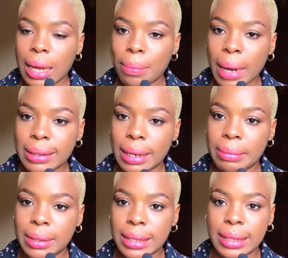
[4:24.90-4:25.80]

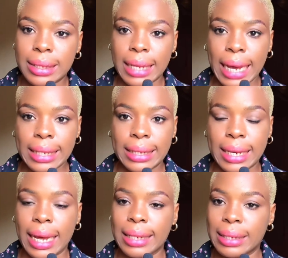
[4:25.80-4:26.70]
madam, this is the ID
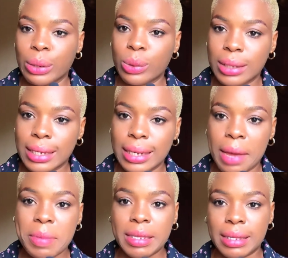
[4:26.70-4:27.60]
card now, the
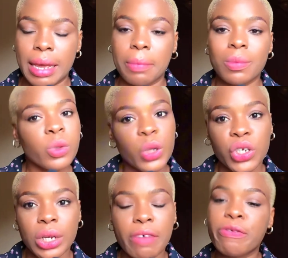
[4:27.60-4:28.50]
name is there, which
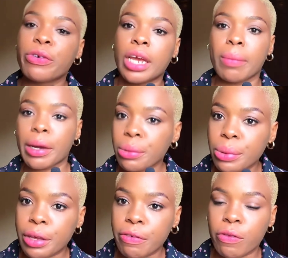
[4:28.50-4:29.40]
other full name are you
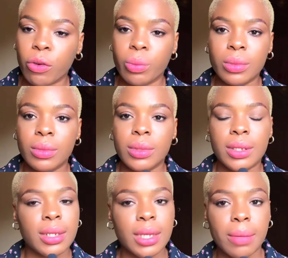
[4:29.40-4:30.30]
looking for?
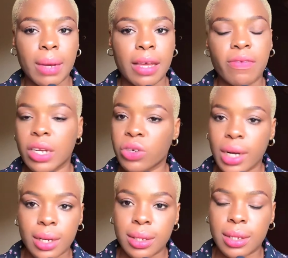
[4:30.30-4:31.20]
She said, ma, if I try
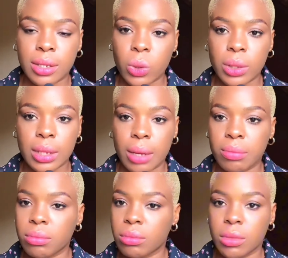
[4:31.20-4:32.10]
this the third
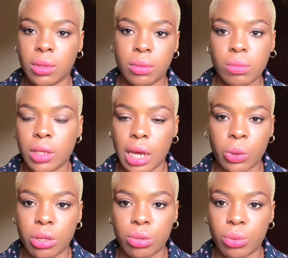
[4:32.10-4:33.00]
time, they are
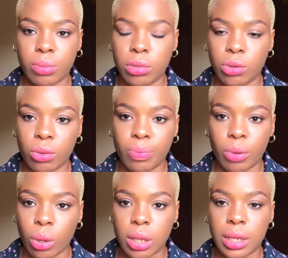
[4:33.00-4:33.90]
going to
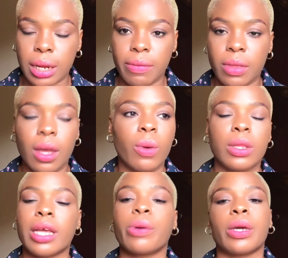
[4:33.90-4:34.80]
block it and everything. I
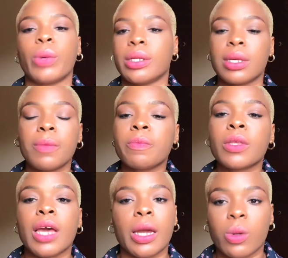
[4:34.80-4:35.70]
was like, okay, wait.
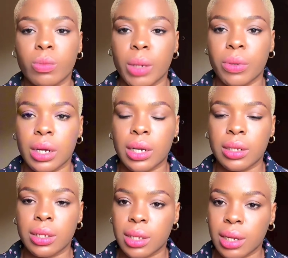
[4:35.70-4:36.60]
I called my brother and
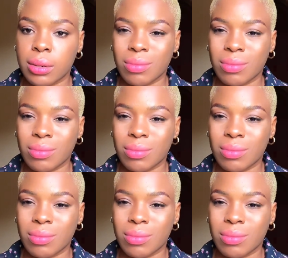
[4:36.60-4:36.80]
he said